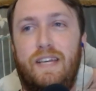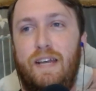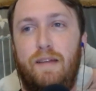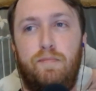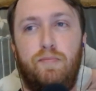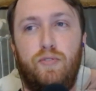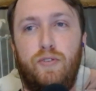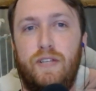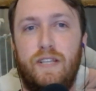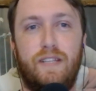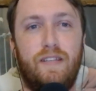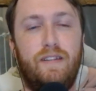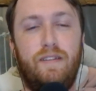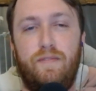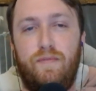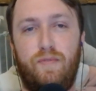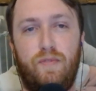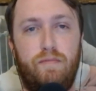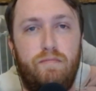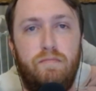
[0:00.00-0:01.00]
I predicted
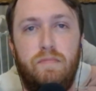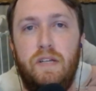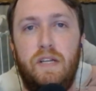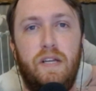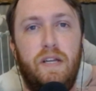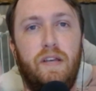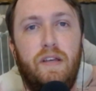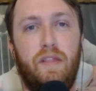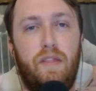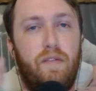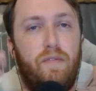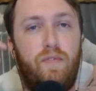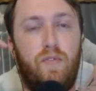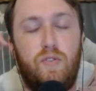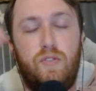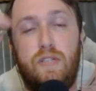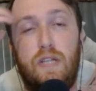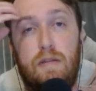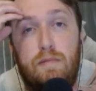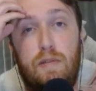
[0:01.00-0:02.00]
it from the
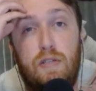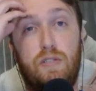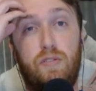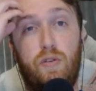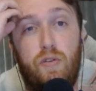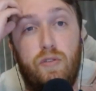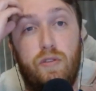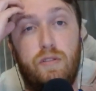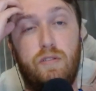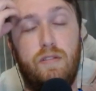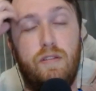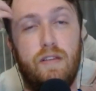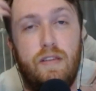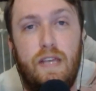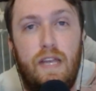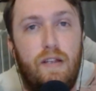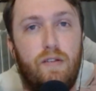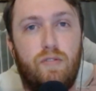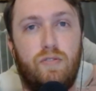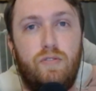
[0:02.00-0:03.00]
first time I saw the
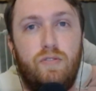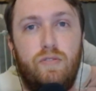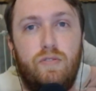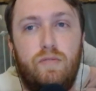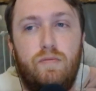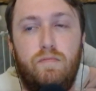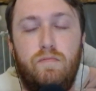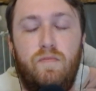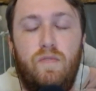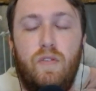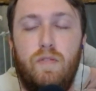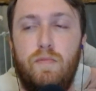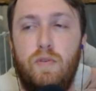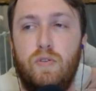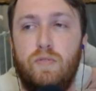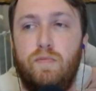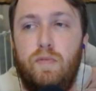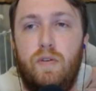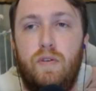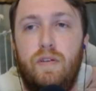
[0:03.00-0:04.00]
characters for the
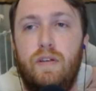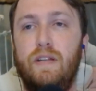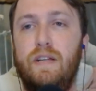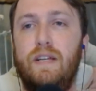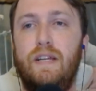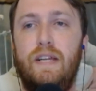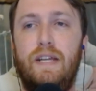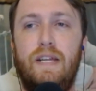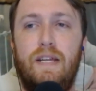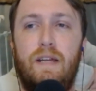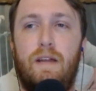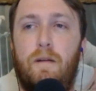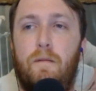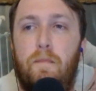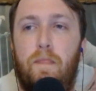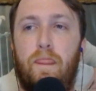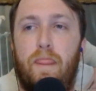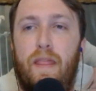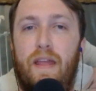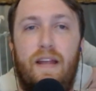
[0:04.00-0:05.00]
most part.
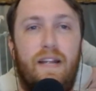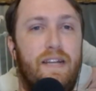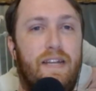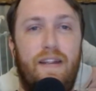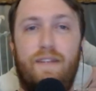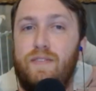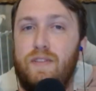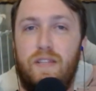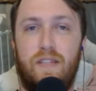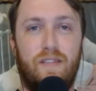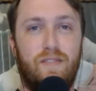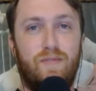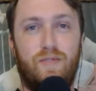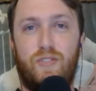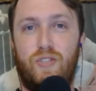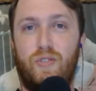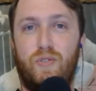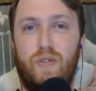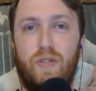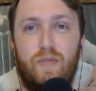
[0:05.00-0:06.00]
And everything with
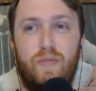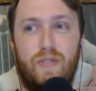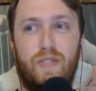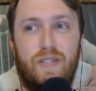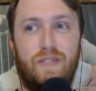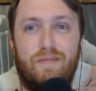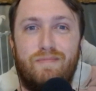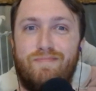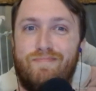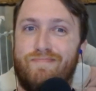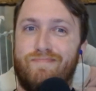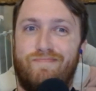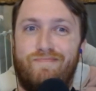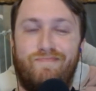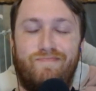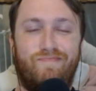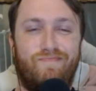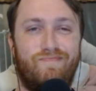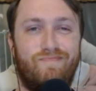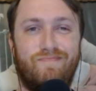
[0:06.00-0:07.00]
Judy was just
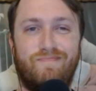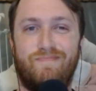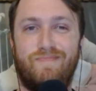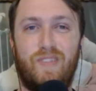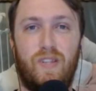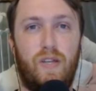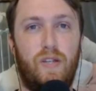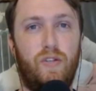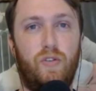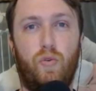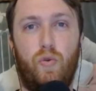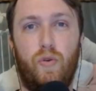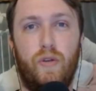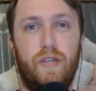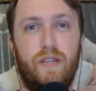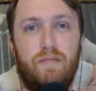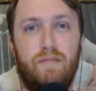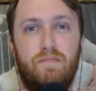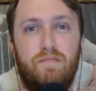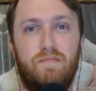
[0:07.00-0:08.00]

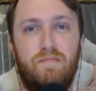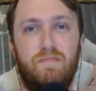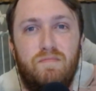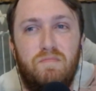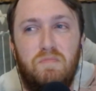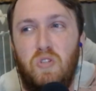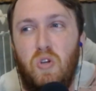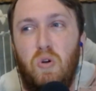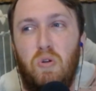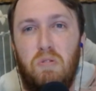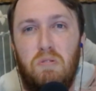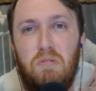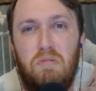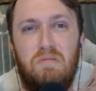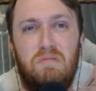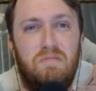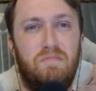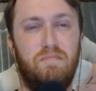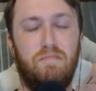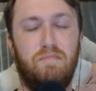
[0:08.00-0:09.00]
annoying, dull.